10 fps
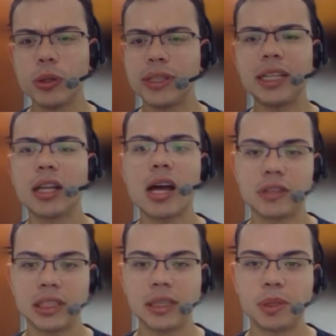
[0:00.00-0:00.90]
see a lot of
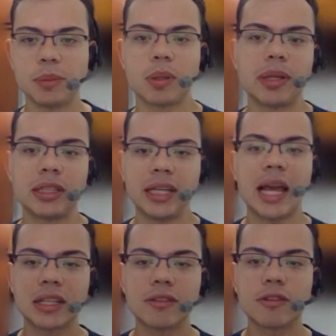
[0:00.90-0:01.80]
teams implementing
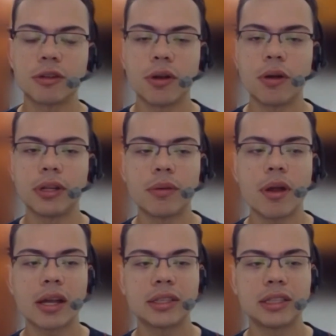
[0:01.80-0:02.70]
active control in their
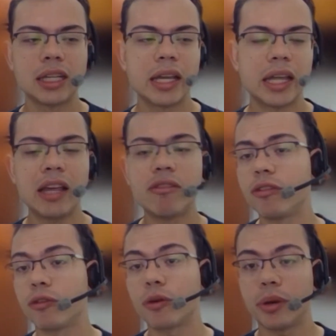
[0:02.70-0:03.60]
rockets, even
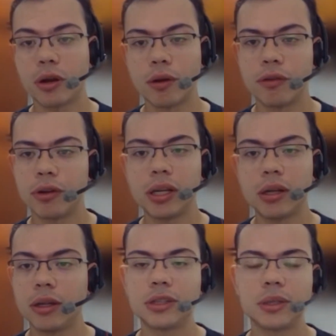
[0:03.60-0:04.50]
for recovery
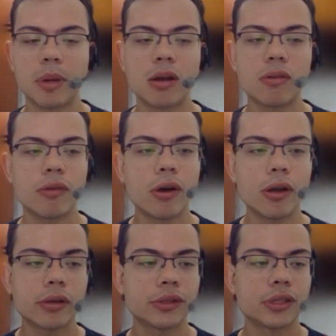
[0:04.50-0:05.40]
using
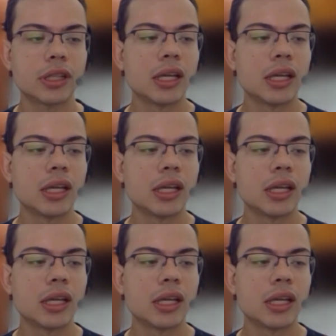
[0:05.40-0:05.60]
parafoils.